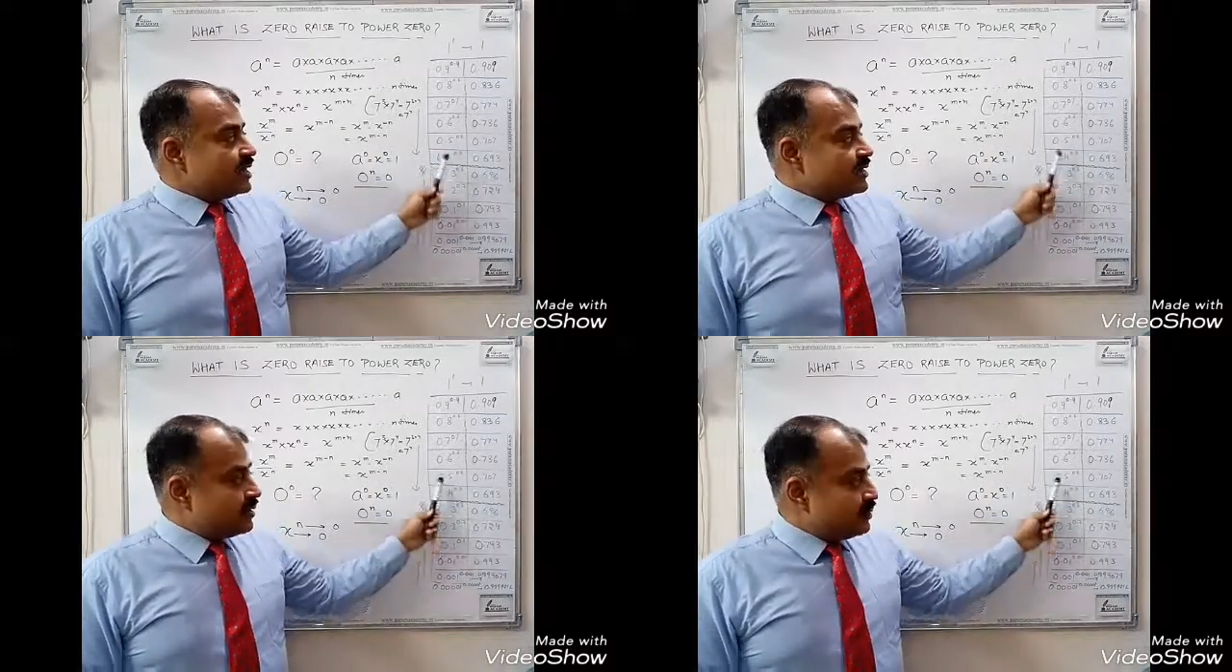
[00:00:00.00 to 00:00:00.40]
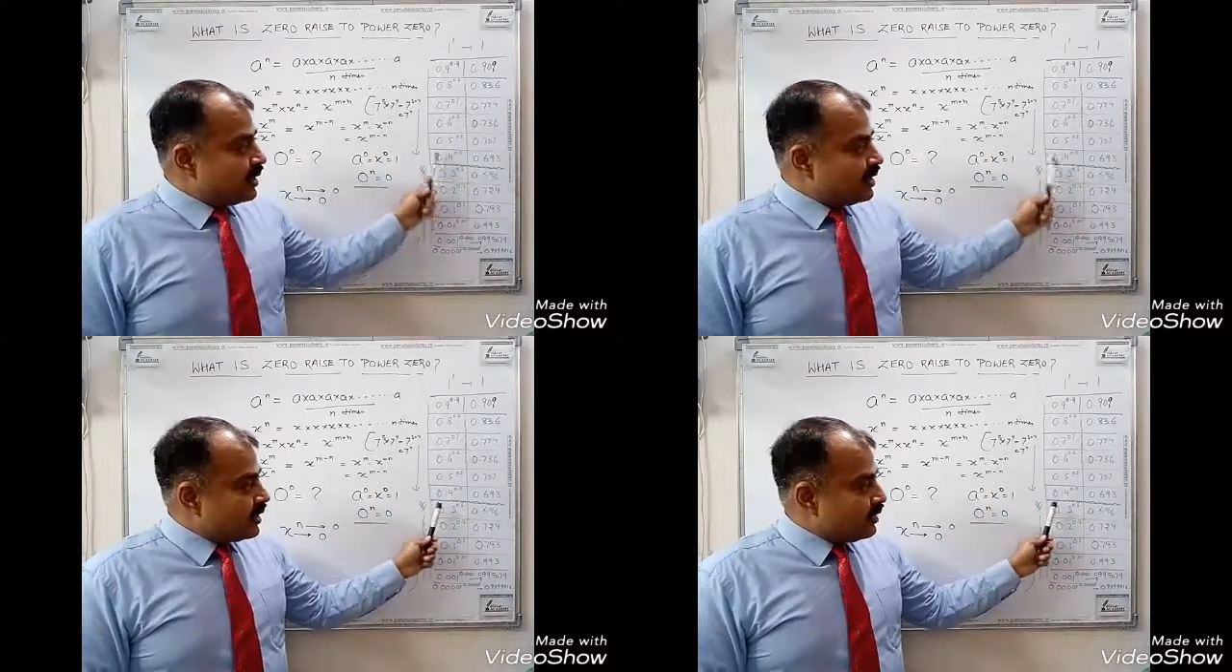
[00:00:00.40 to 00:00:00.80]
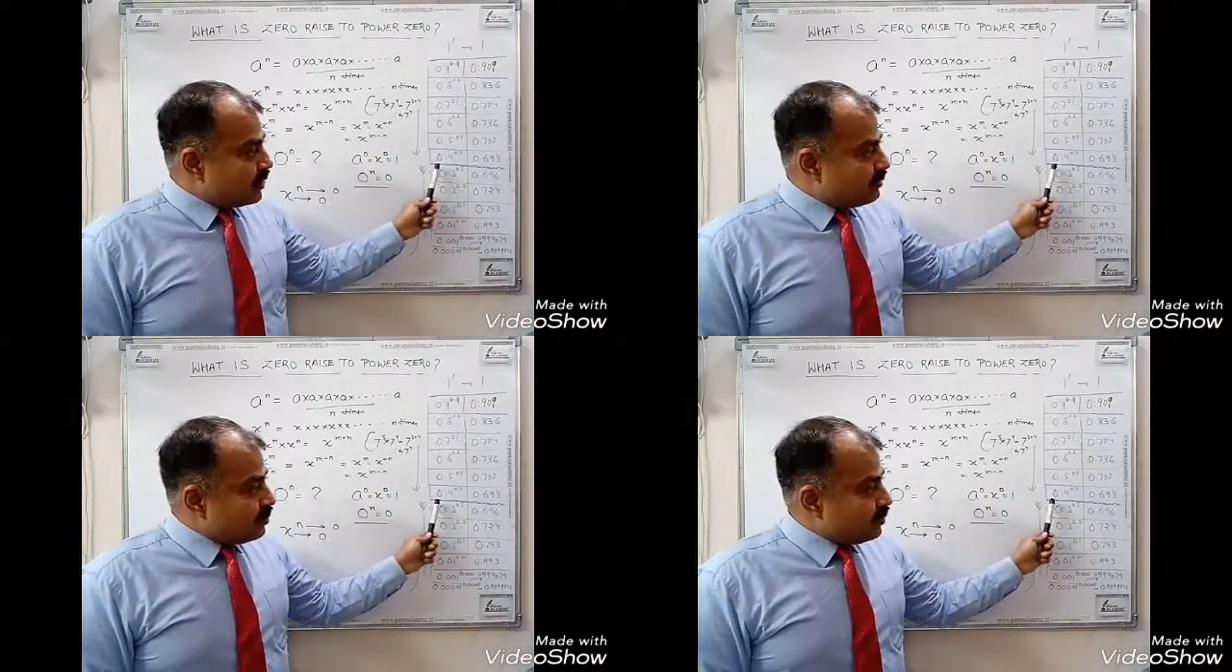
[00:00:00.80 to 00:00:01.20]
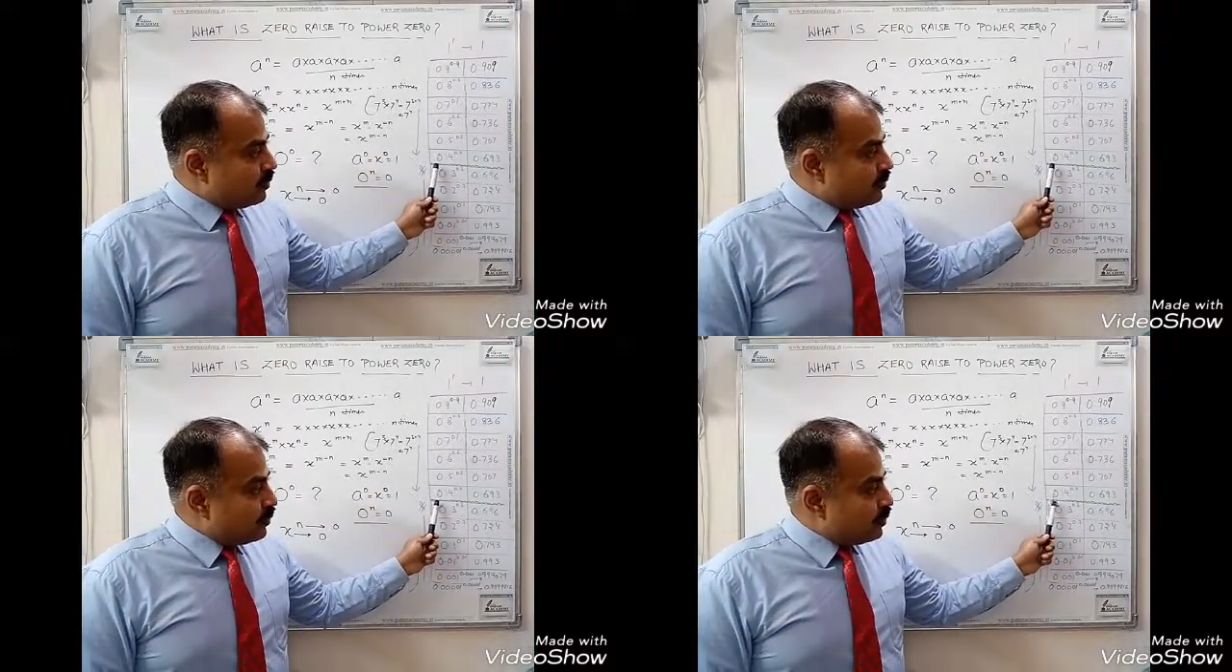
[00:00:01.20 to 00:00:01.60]
Similarly, when we
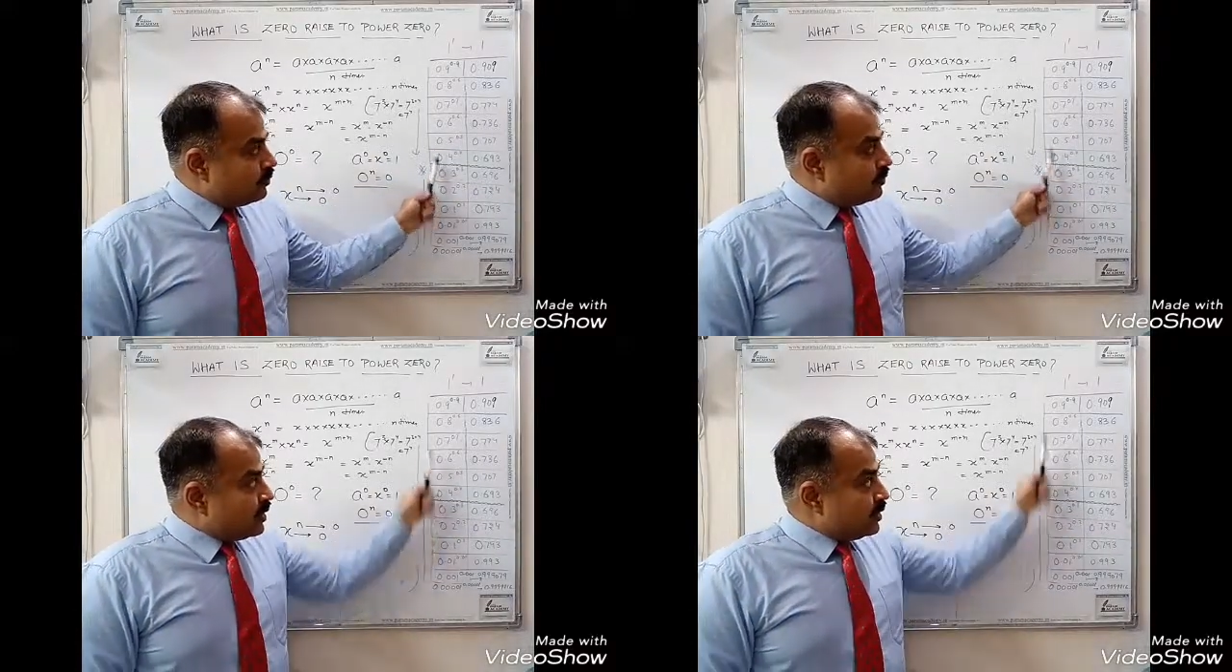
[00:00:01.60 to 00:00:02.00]
move